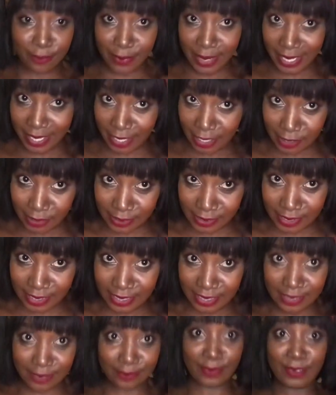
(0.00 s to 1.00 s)
my
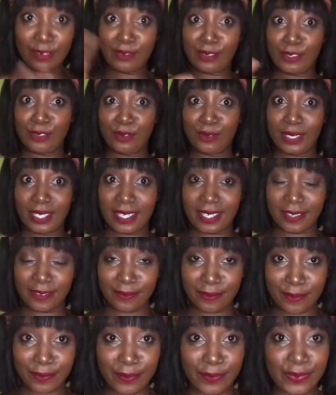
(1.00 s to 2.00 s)
heels, even today.
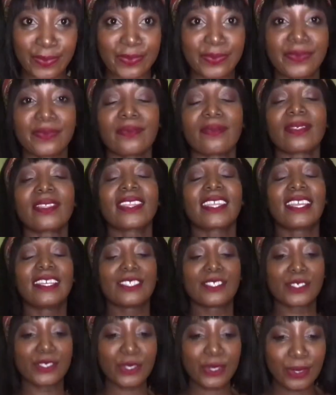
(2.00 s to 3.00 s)

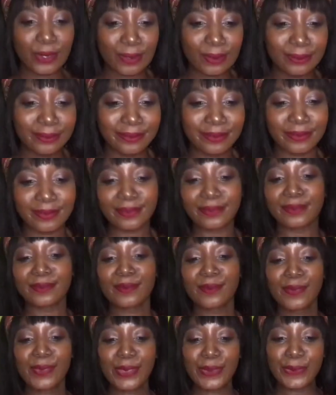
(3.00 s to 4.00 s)
So,
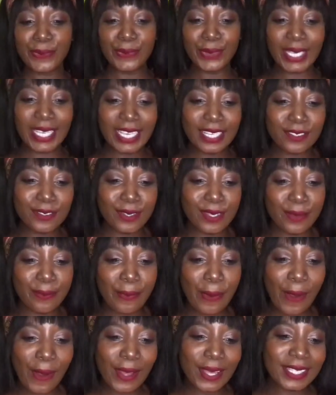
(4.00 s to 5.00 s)
we get to the
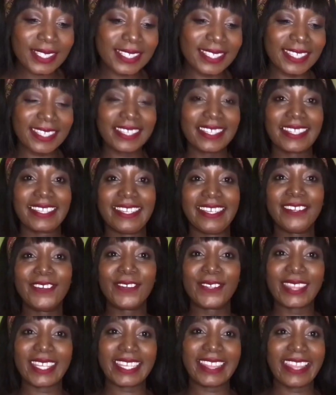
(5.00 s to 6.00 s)
party.
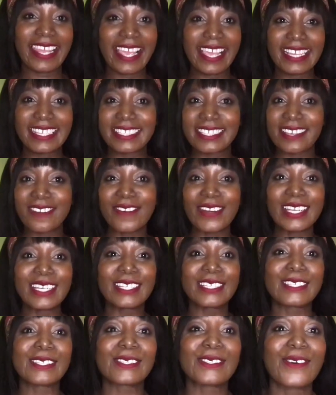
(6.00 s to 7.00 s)
Oh, the dancer, when
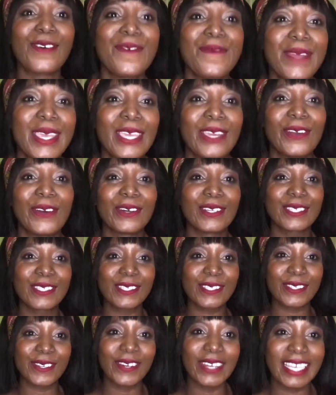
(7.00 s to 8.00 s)
he saw me, he got
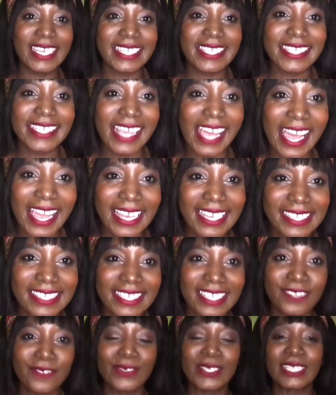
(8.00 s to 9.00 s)
so
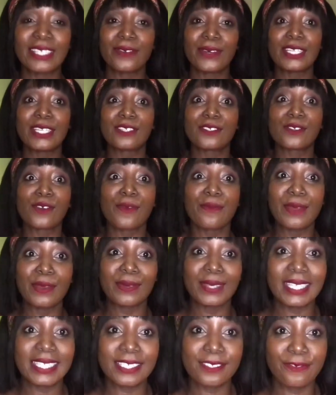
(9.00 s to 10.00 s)
excited when he saw me
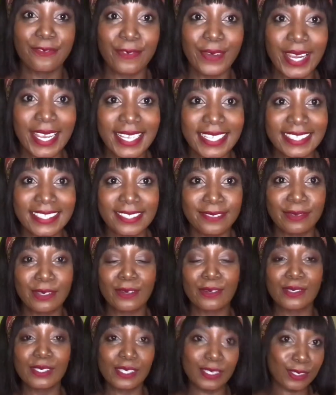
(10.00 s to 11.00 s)
with his friends
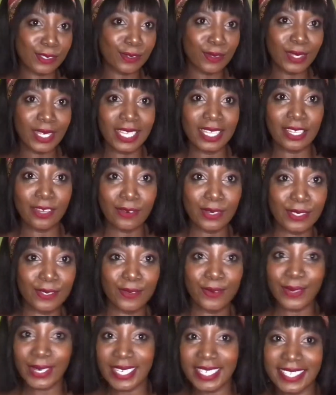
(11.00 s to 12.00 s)
because he saw that I was
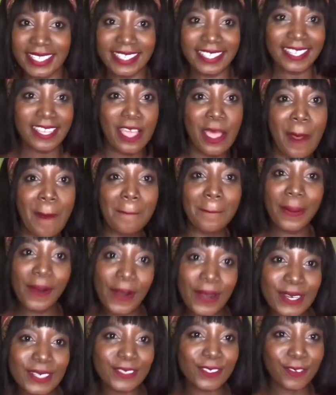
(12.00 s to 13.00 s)
already
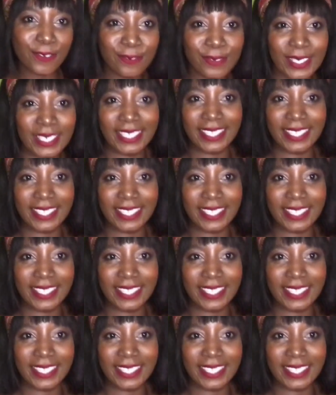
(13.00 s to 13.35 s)
part of